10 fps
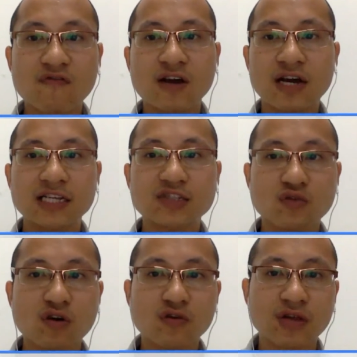I need to
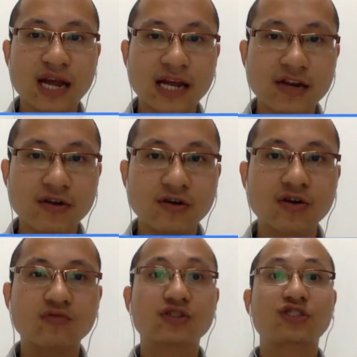hold the handle,
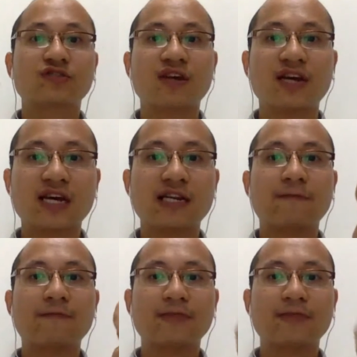look straight.